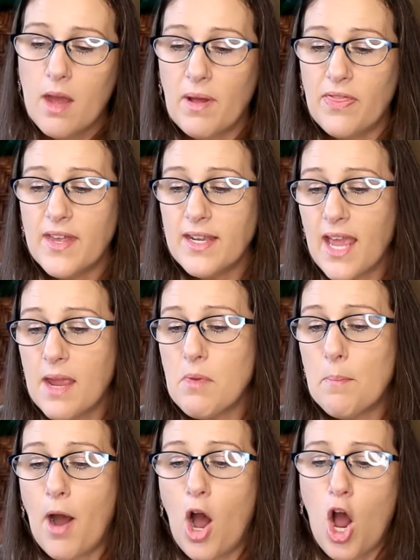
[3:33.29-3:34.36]
but then came a
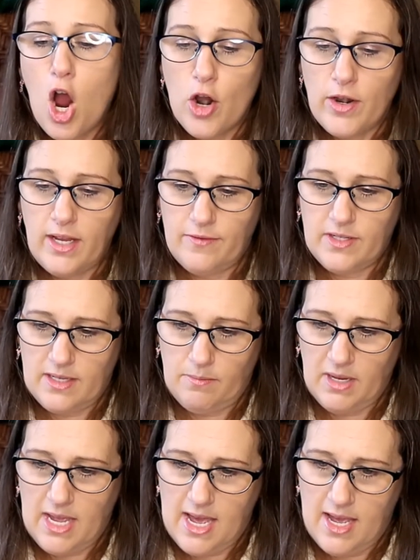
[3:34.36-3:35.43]
party of
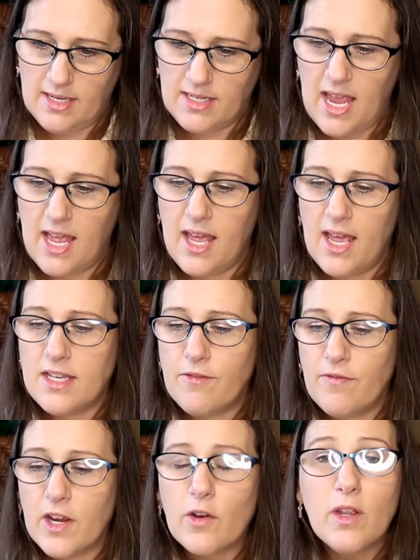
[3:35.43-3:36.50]
some kind,
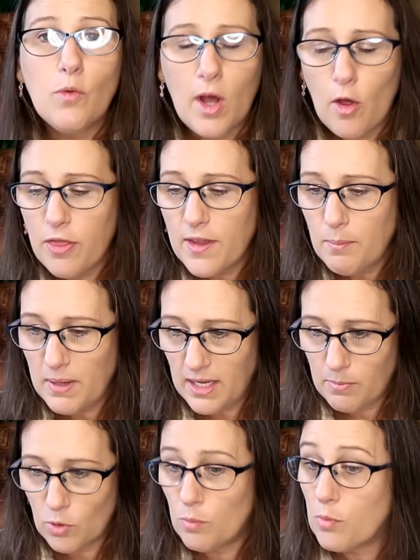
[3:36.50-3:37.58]
and very wealthy
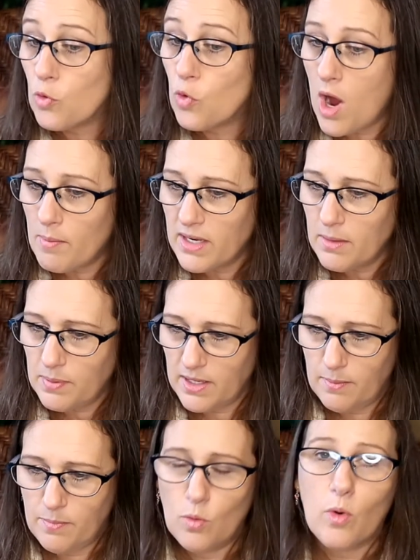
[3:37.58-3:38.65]
people, prominent
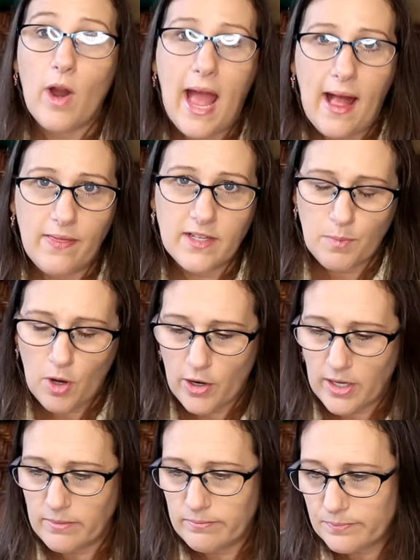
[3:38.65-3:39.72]
people, were at this
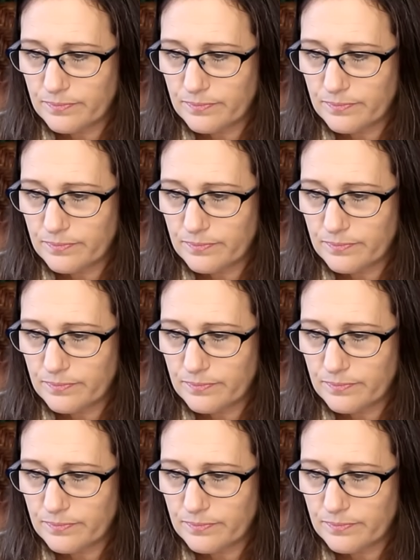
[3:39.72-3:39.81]
party.